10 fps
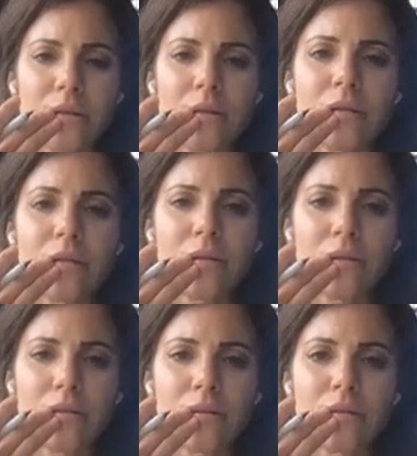
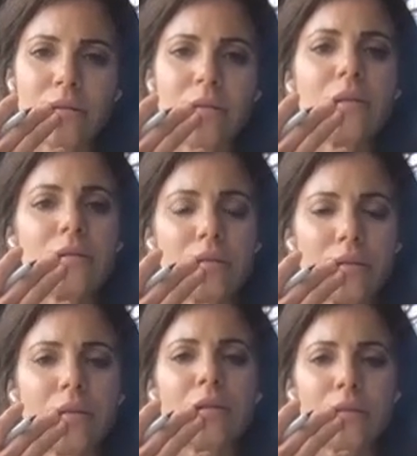
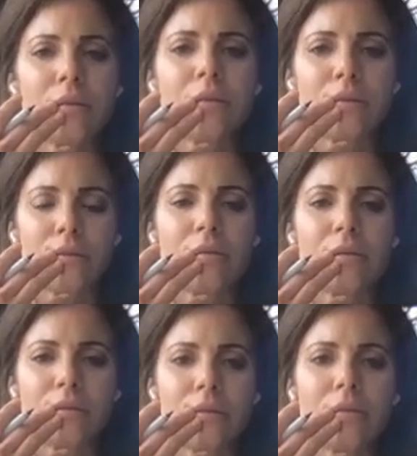
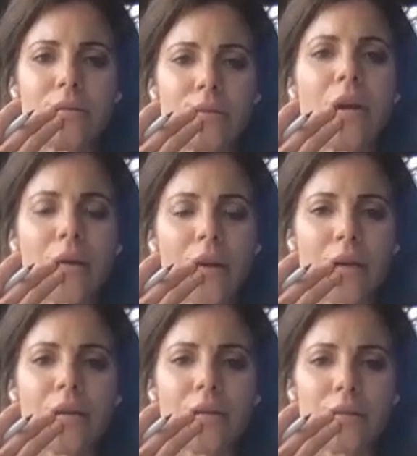
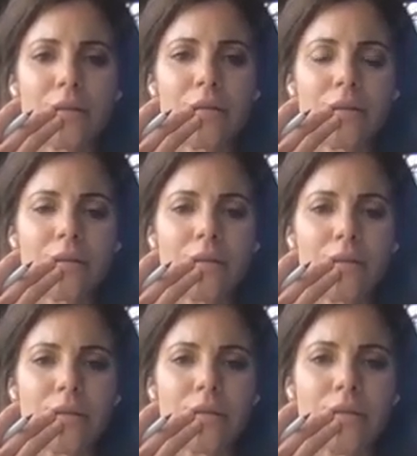
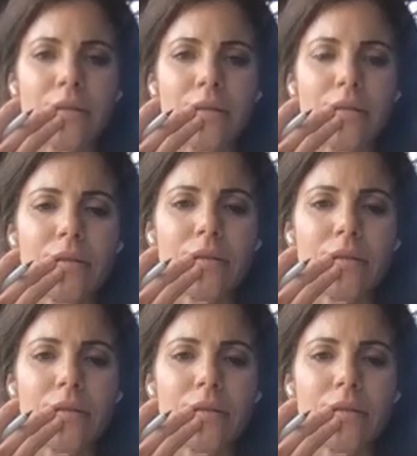[no speech]